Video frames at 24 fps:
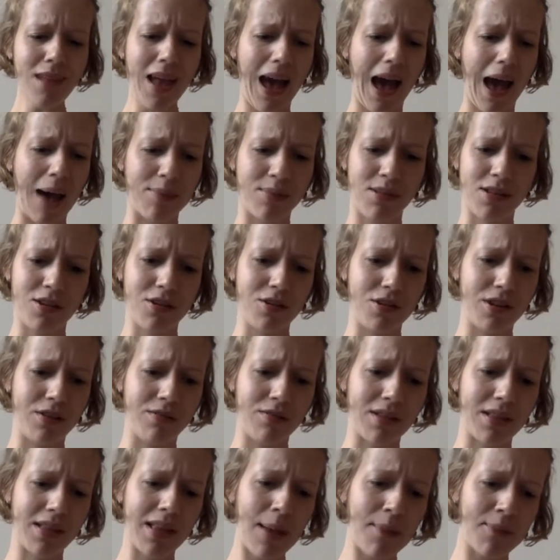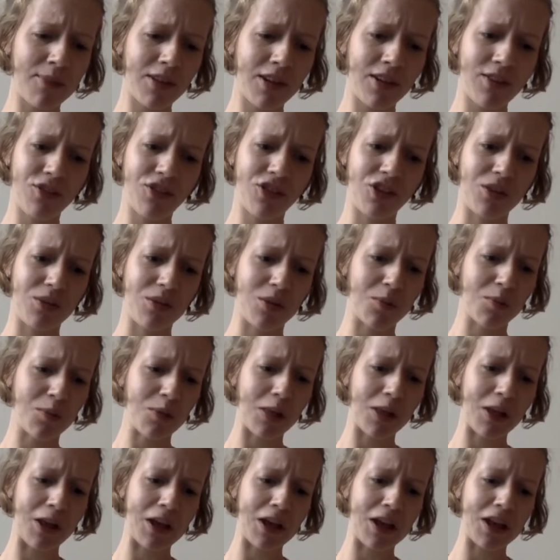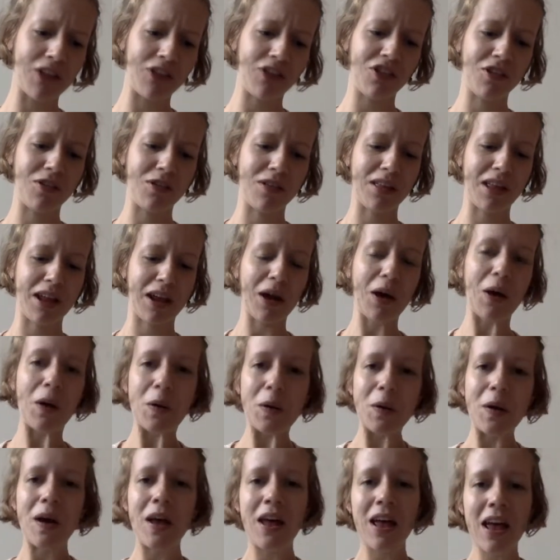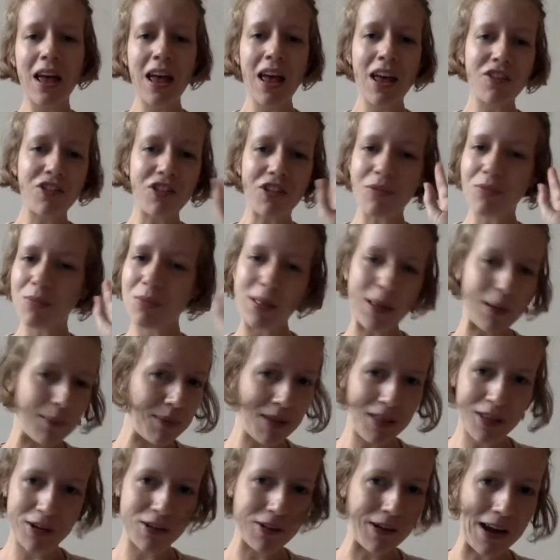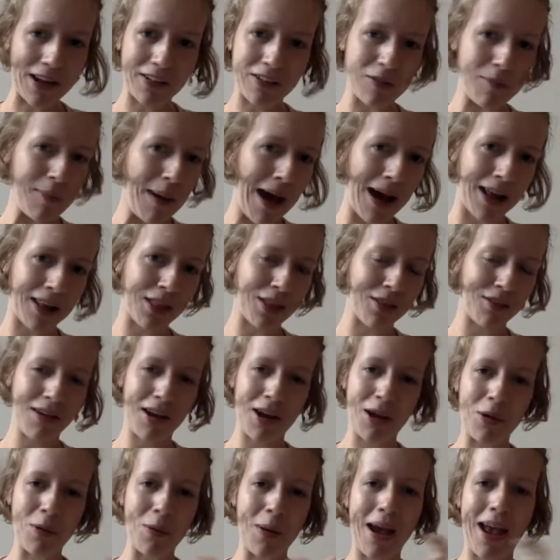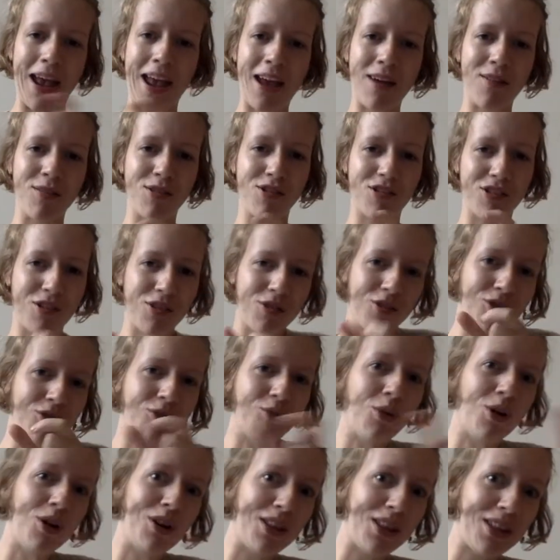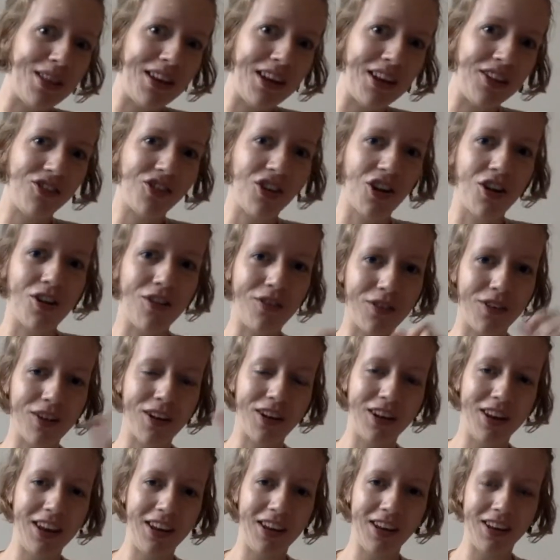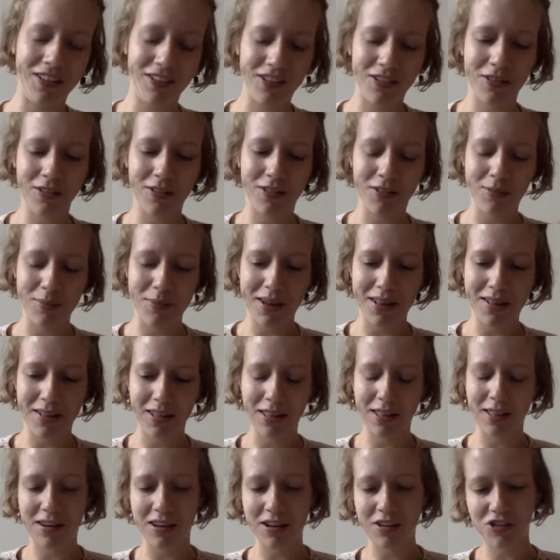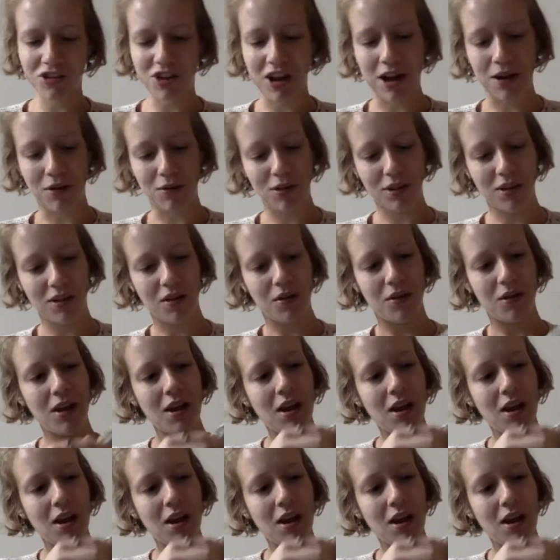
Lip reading: absolutely receptive. She was brilliant. She was like, oh, she sent me the corrected pattern straight away. It was just sort of one stitch over it needed to meet the stitch count. So